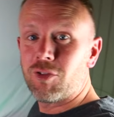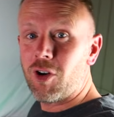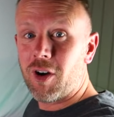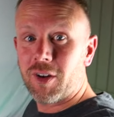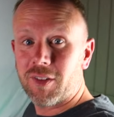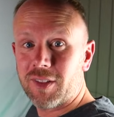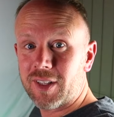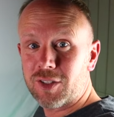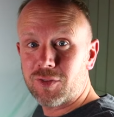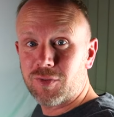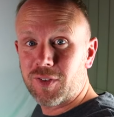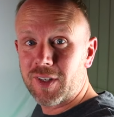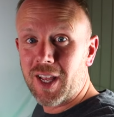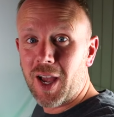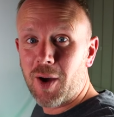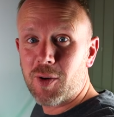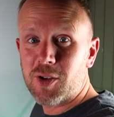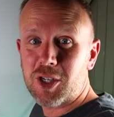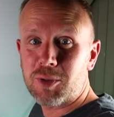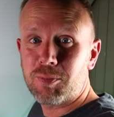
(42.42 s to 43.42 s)
Right, this
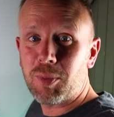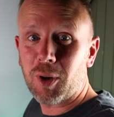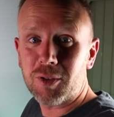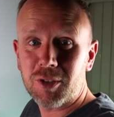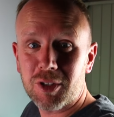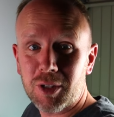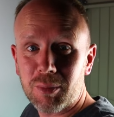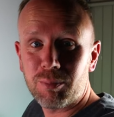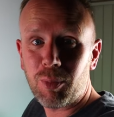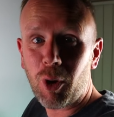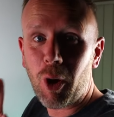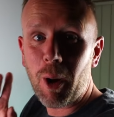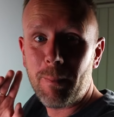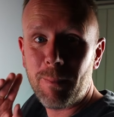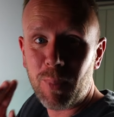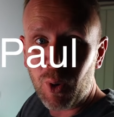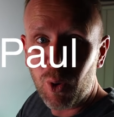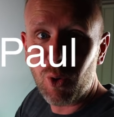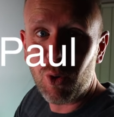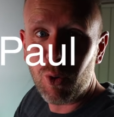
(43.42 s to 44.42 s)
video is sponsored by
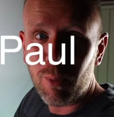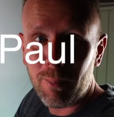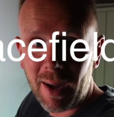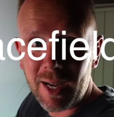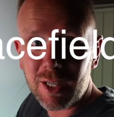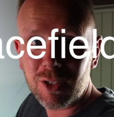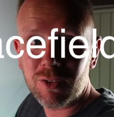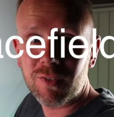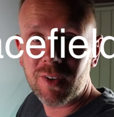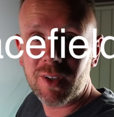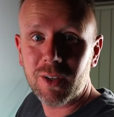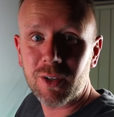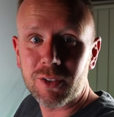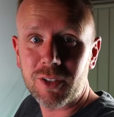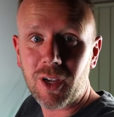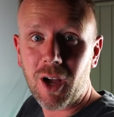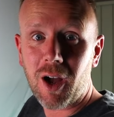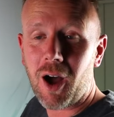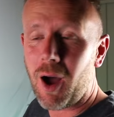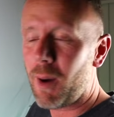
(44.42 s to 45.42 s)
Paul
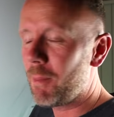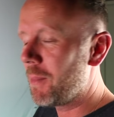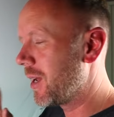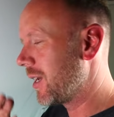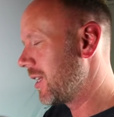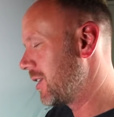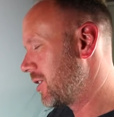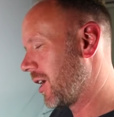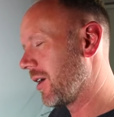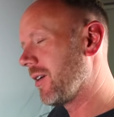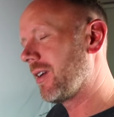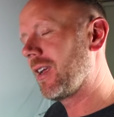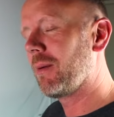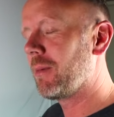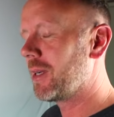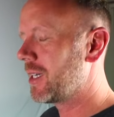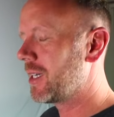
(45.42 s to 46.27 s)
Macefield. I'm only joking.